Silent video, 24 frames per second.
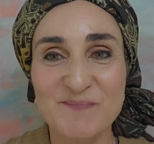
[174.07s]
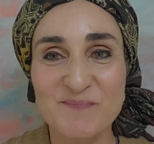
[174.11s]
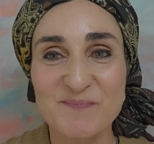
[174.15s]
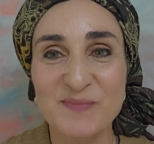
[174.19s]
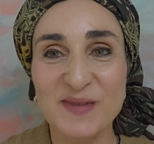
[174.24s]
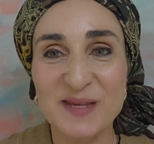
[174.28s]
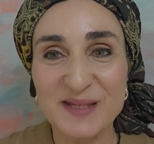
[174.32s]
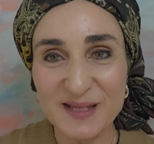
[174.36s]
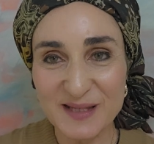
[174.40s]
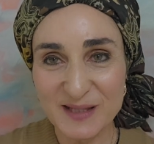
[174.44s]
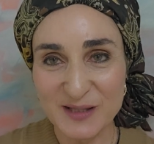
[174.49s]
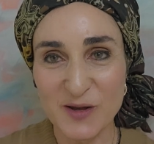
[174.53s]

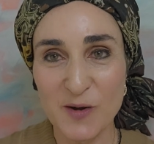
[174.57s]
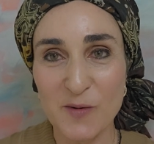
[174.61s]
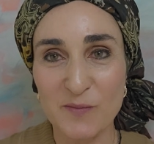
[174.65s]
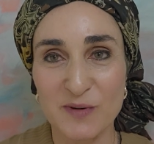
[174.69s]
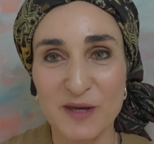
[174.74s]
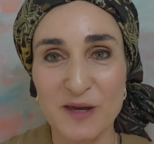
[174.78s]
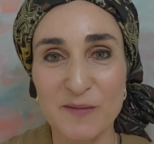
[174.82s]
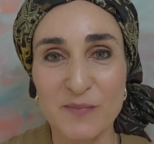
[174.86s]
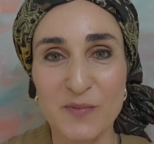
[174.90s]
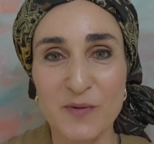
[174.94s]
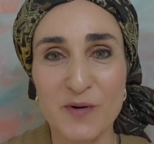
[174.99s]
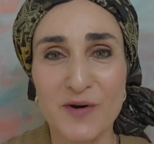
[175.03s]
This is Yom
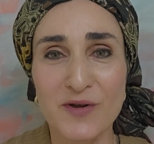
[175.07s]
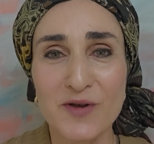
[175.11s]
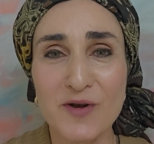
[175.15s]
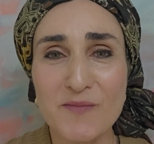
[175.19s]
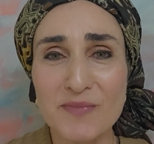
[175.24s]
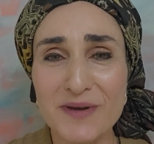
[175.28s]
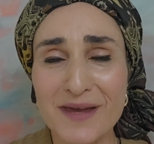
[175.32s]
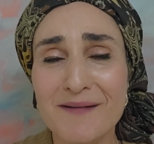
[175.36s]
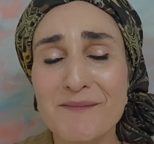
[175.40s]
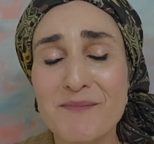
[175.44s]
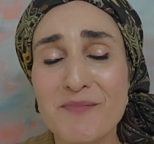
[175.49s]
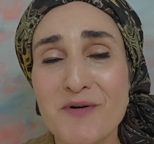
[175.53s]
Kippur. Yom
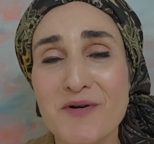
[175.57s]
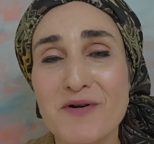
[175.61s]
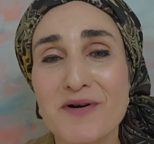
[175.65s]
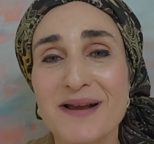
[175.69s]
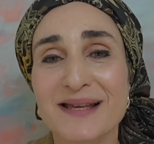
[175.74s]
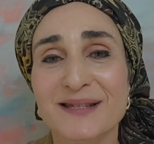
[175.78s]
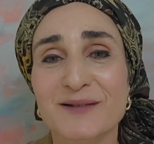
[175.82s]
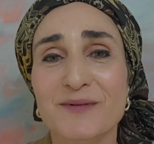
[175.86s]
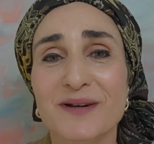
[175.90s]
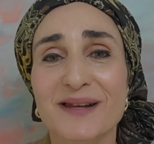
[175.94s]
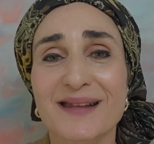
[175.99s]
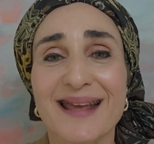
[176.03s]
Kippur
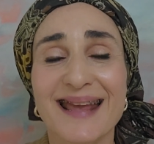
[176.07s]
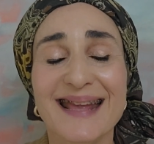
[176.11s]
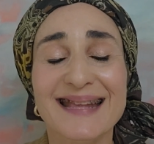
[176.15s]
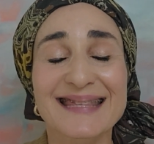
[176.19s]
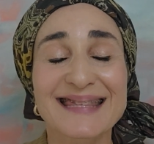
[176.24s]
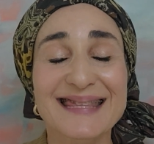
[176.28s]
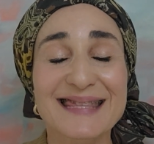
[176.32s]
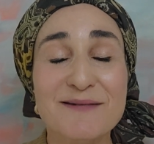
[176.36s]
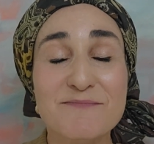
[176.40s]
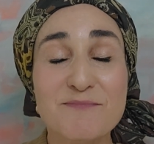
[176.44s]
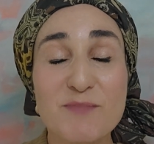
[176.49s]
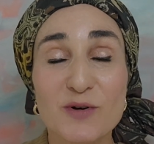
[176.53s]
is it's
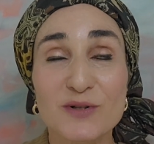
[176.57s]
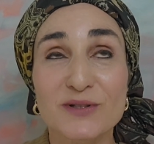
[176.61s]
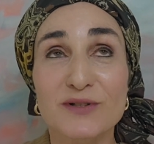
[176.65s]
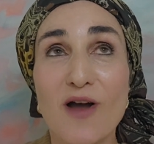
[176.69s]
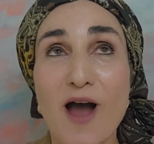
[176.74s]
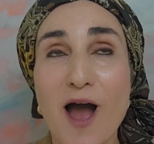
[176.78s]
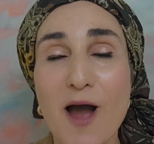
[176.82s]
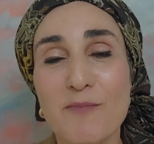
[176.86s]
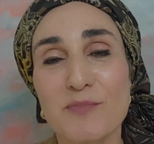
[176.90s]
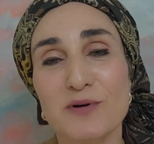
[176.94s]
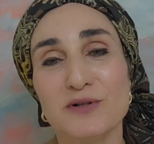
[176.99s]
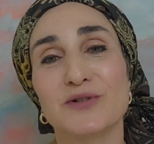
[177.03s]
the most
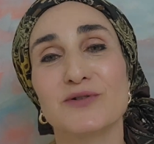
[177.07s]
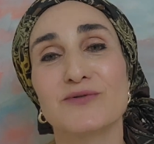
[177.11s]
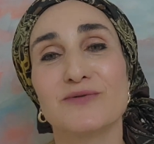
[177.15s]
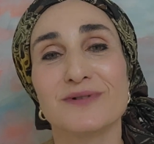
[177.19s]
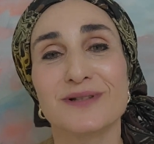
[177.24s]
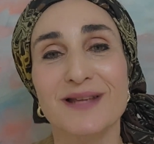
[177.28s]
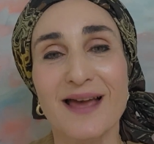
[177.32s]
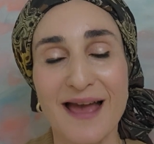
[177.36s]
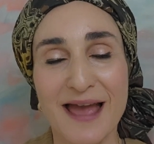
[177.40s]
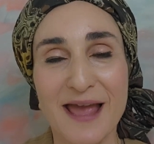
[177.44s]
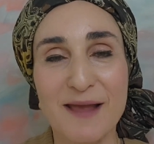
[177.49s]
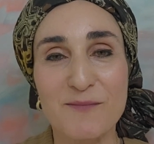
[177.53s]
opportune
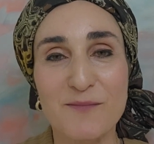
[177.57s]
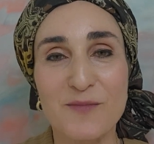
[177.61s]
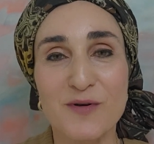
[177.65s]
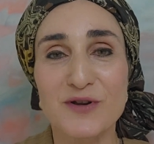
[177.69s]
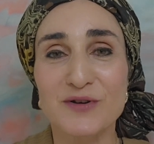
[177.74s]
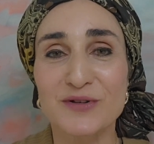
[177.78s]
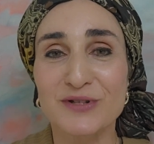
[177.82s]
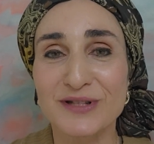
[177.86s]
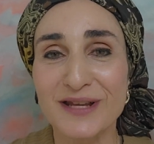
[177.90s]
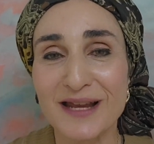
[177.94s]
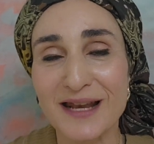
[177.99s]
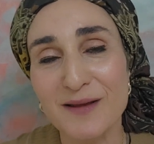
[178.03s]
time where you're
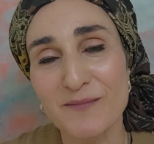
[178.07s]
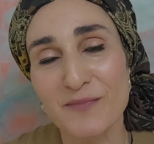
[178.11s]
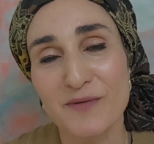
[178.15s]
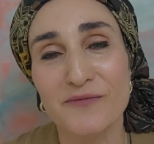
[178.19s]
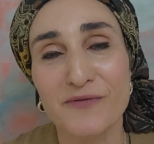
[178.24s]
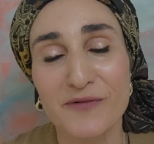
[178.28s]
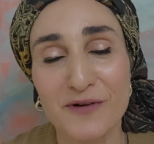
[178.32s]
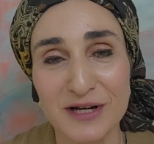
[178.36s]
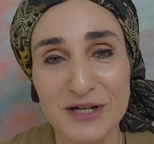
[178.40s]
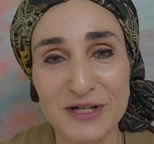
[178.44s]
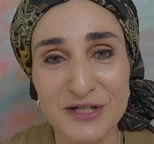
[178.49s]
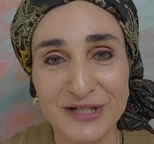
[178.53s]
standing
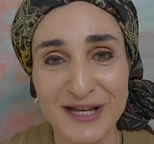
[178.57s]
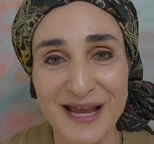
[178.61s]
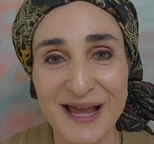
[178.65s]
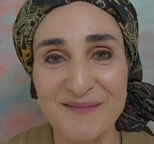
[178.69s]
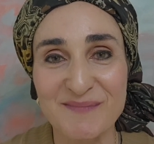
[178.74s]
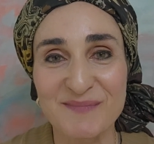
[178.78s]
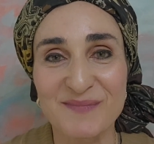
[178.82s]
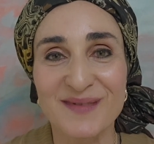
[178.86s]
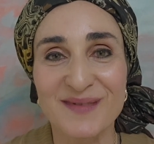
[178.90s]
before Hashem.